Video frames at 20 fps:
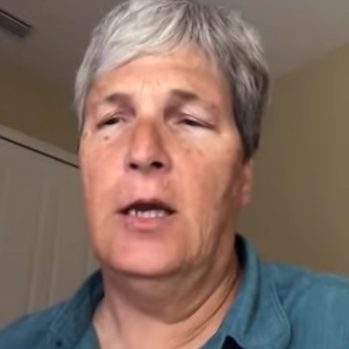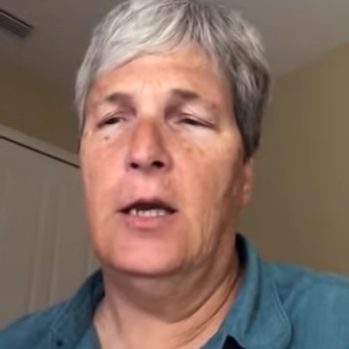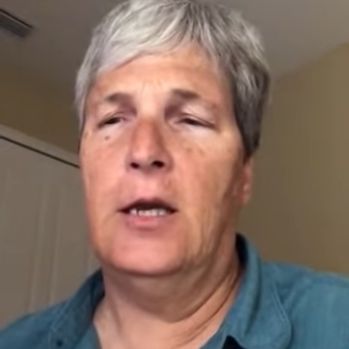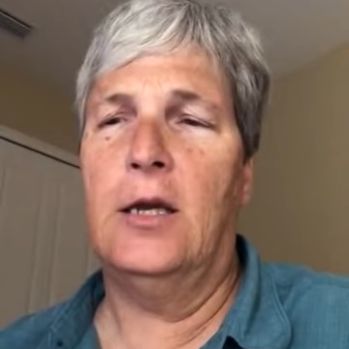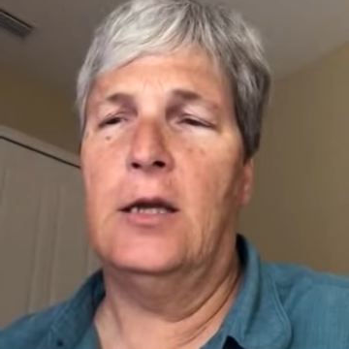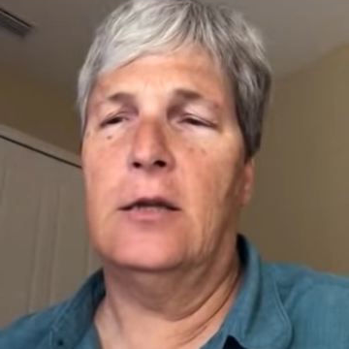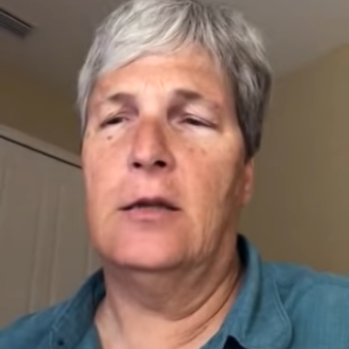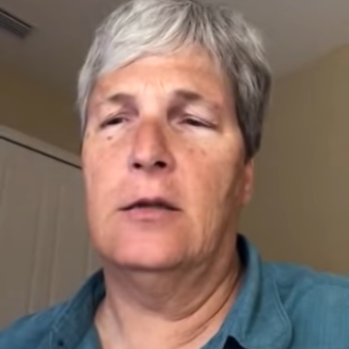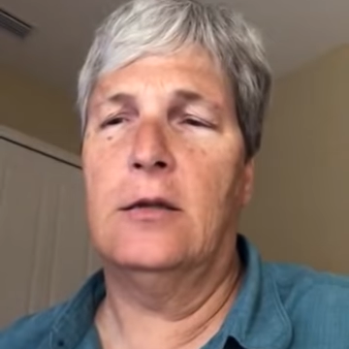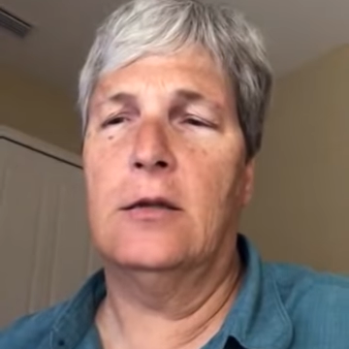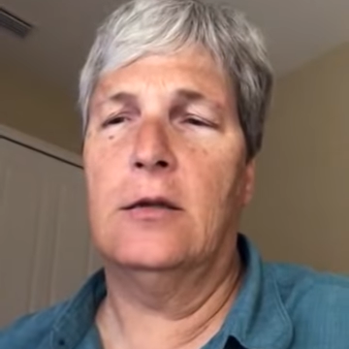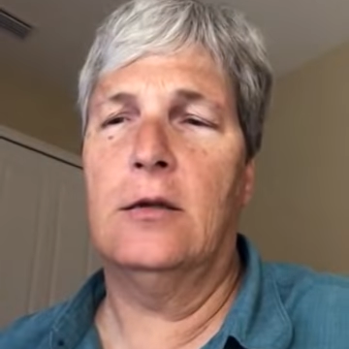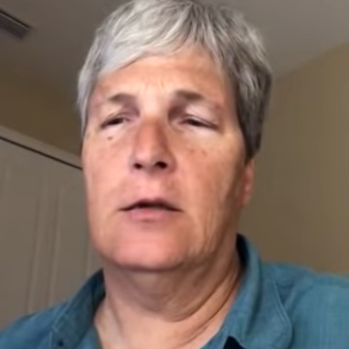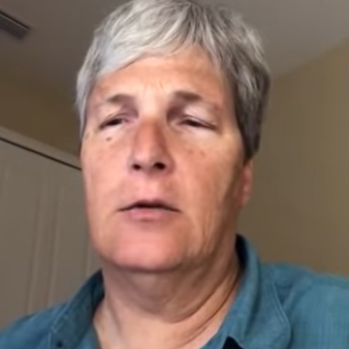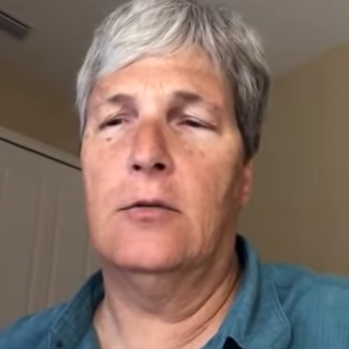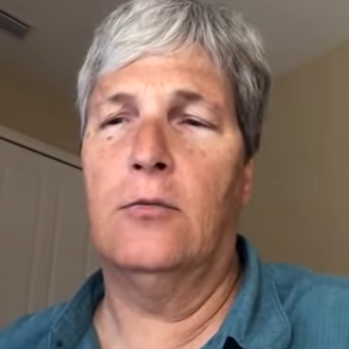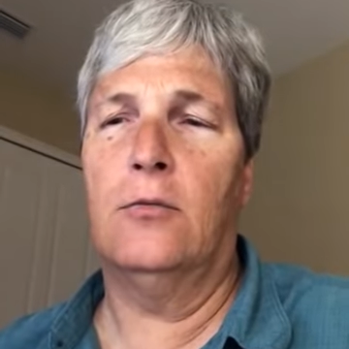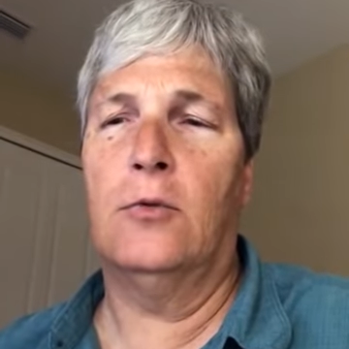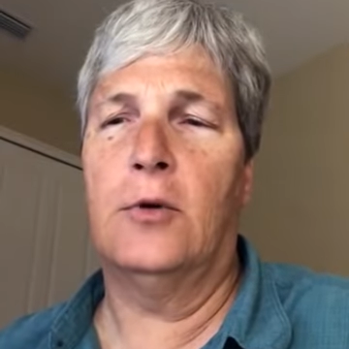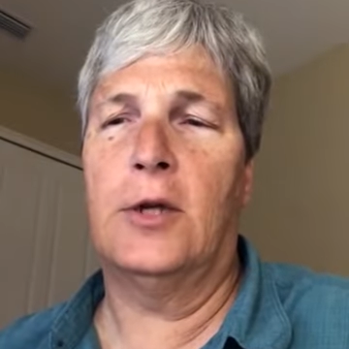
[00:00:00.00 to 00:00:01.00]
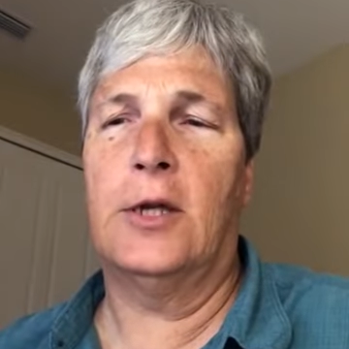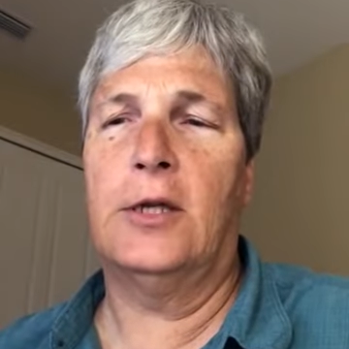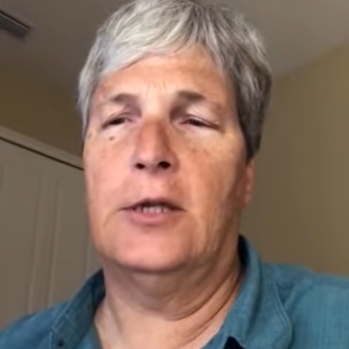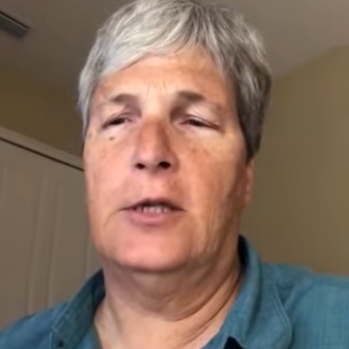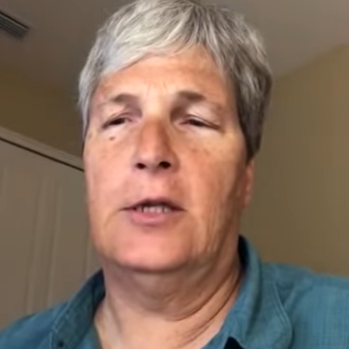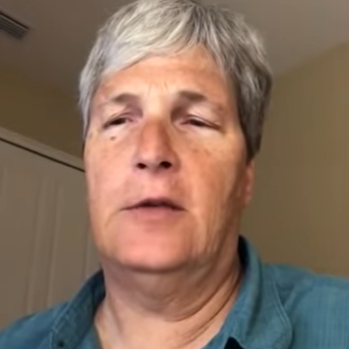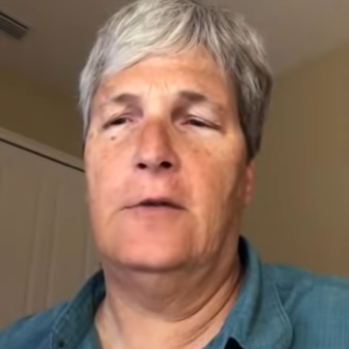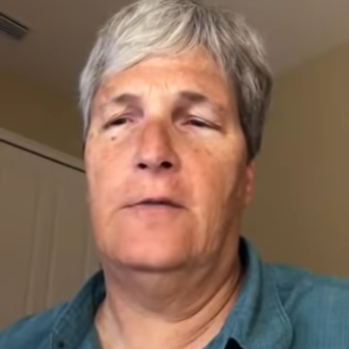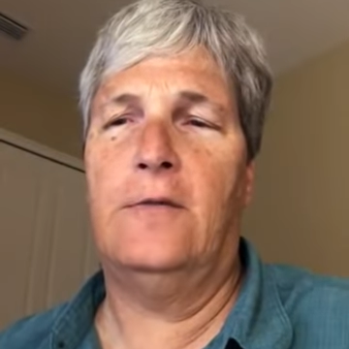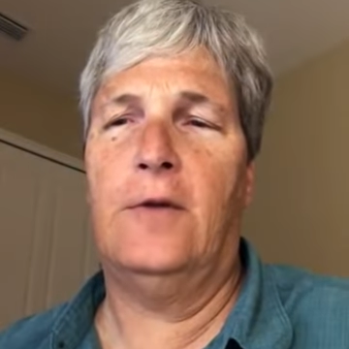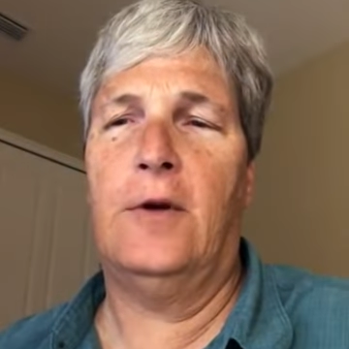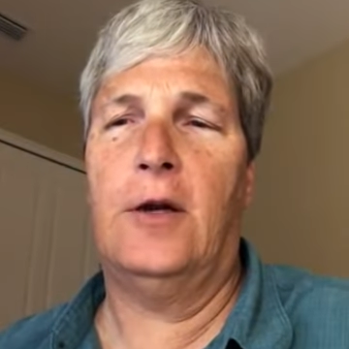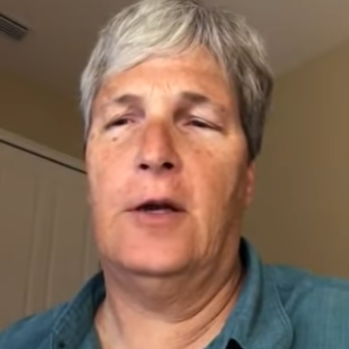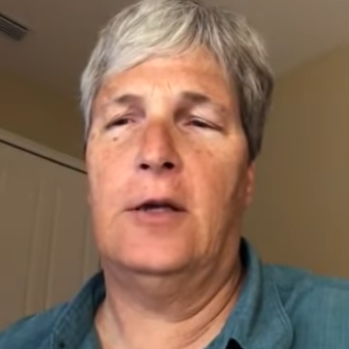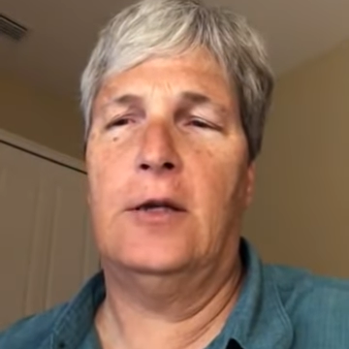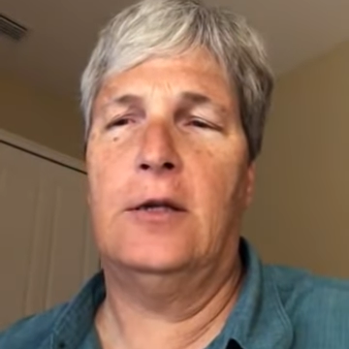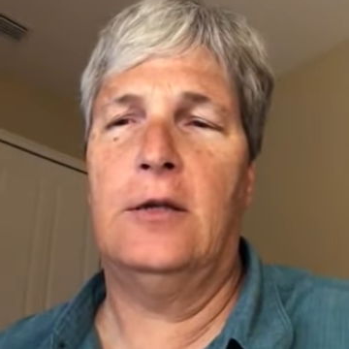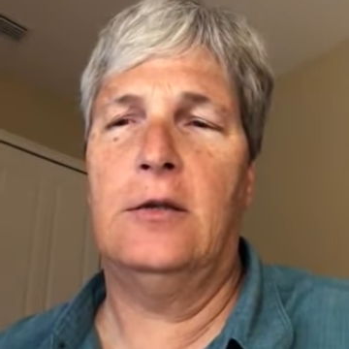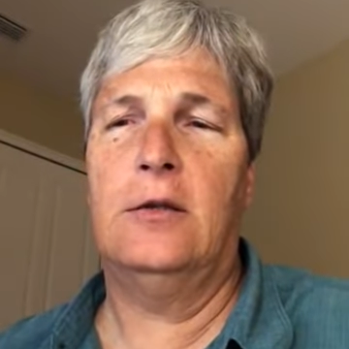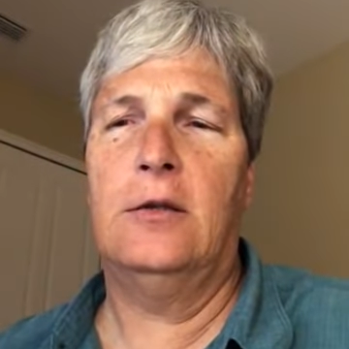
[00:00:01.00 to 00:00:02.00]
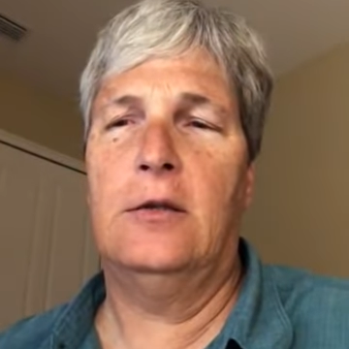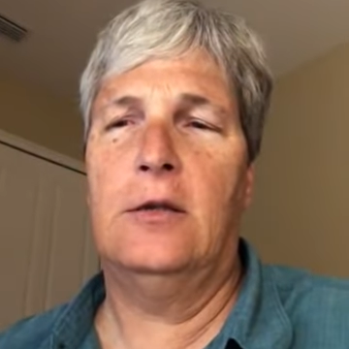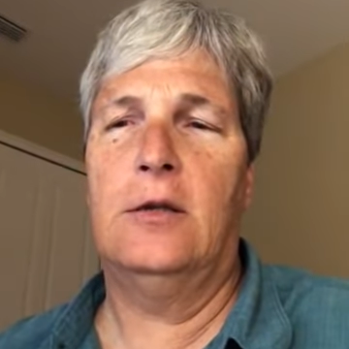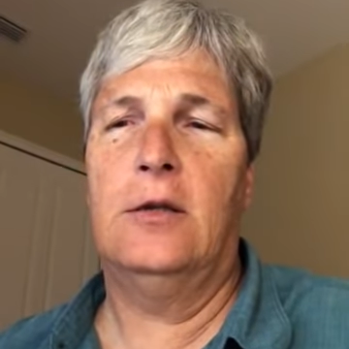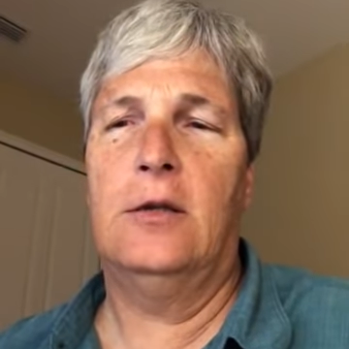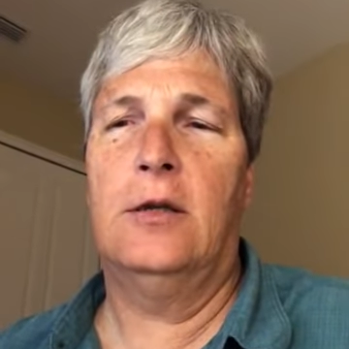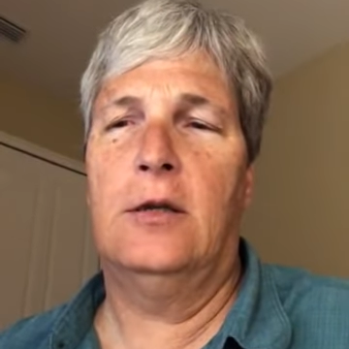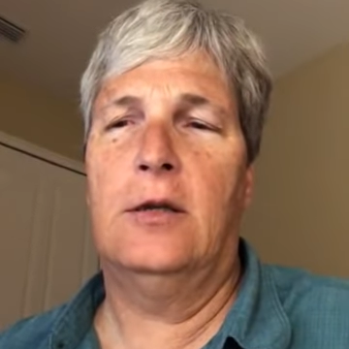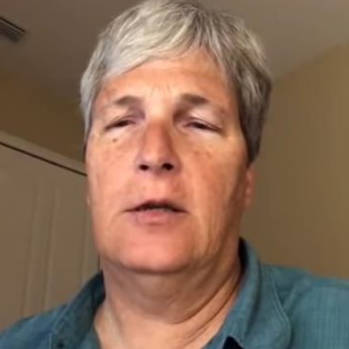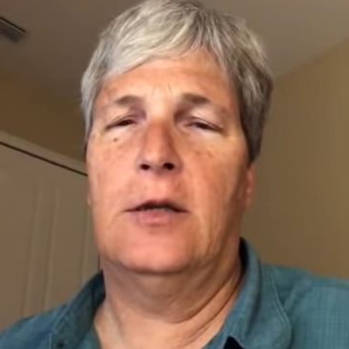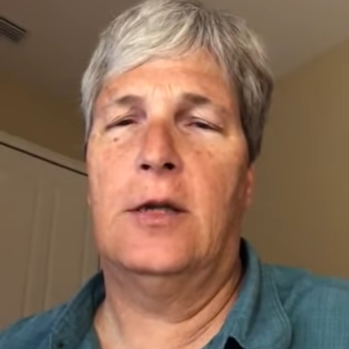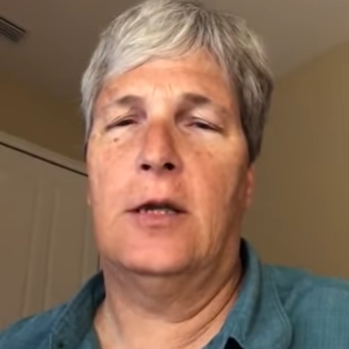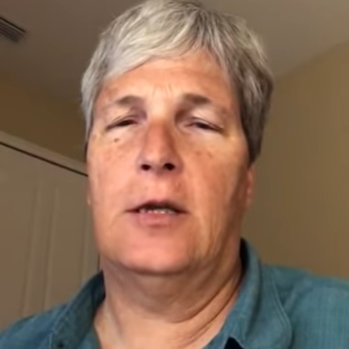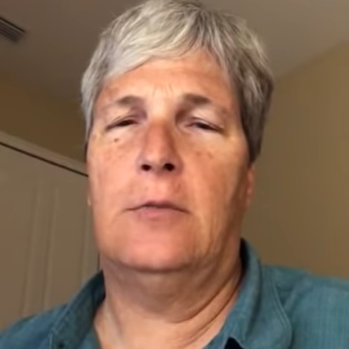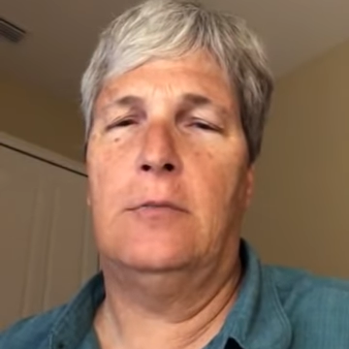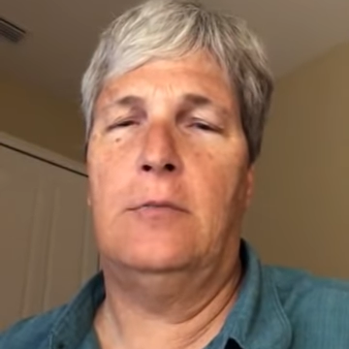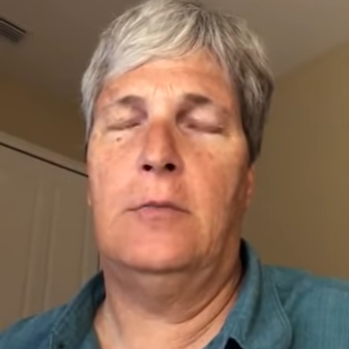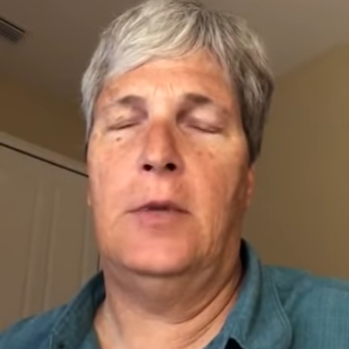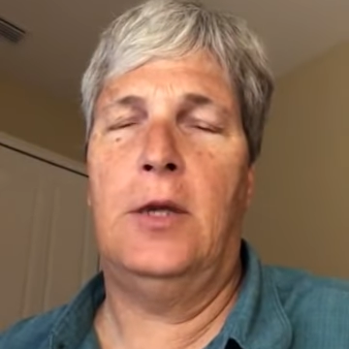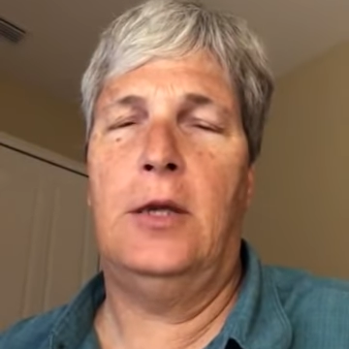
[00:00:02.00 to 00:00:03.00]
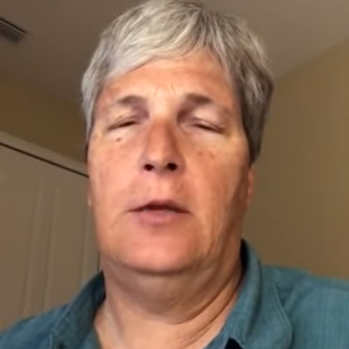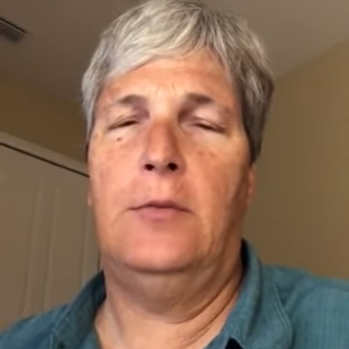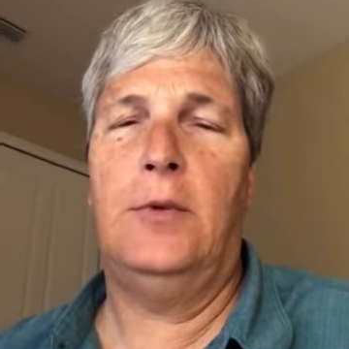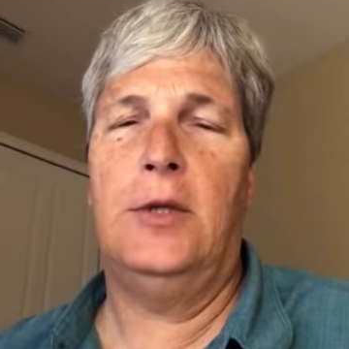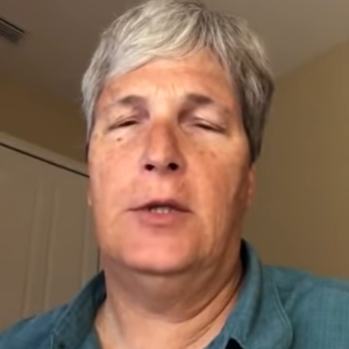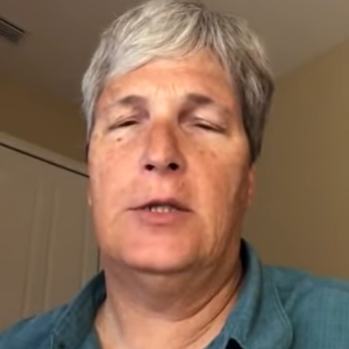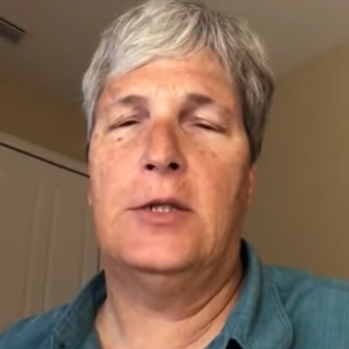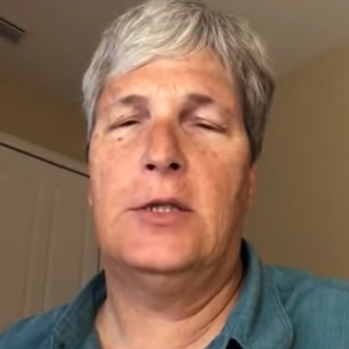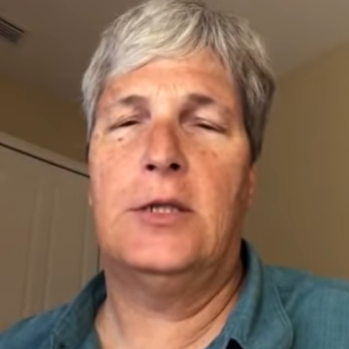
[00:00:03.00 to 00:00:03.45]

and what I did find that maybe